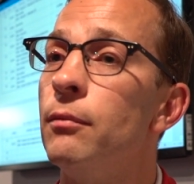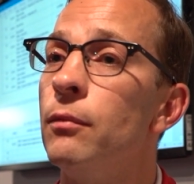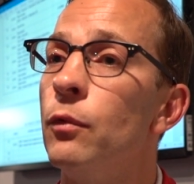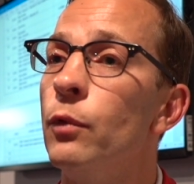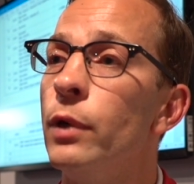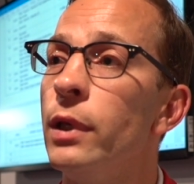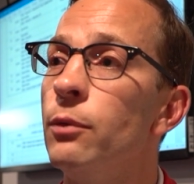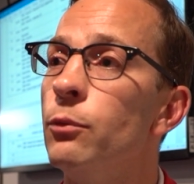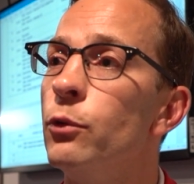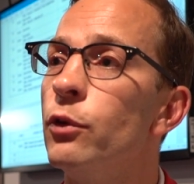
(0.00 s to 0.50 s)

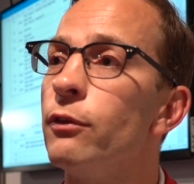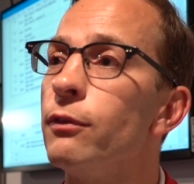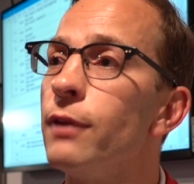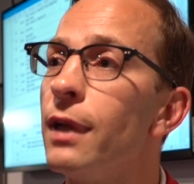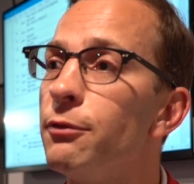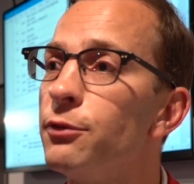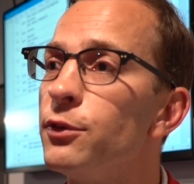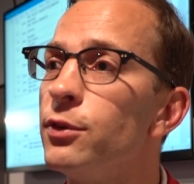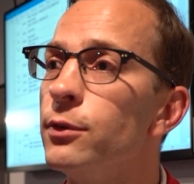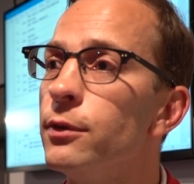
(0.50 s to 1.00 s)
We would have
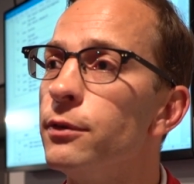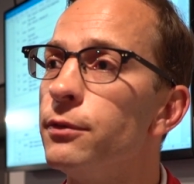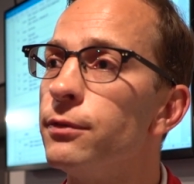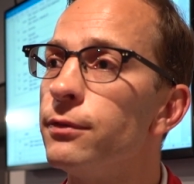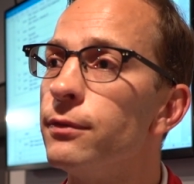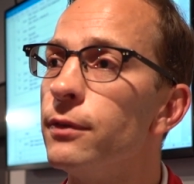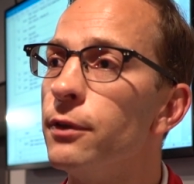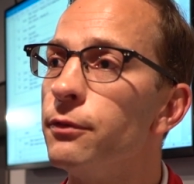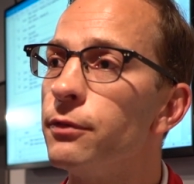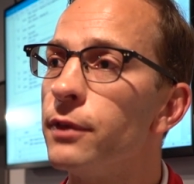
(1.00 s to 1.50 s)
loved to
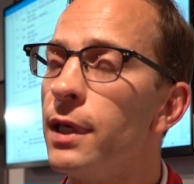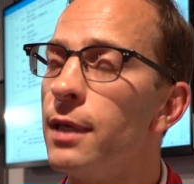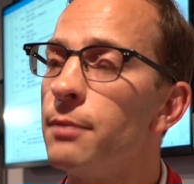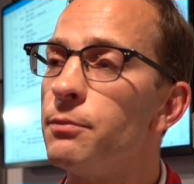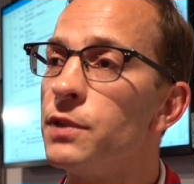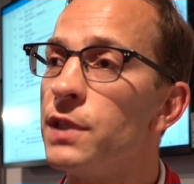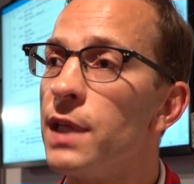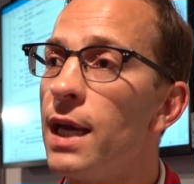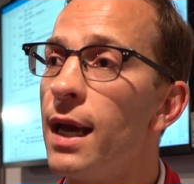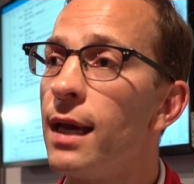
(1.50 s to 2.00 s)
have
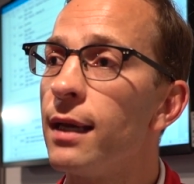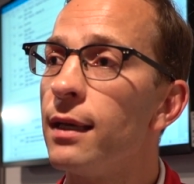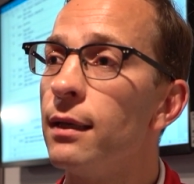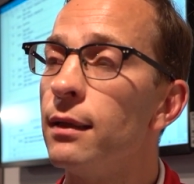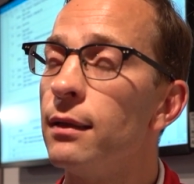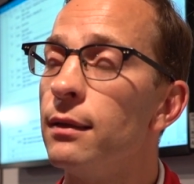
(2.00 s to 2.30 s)
kept Zach,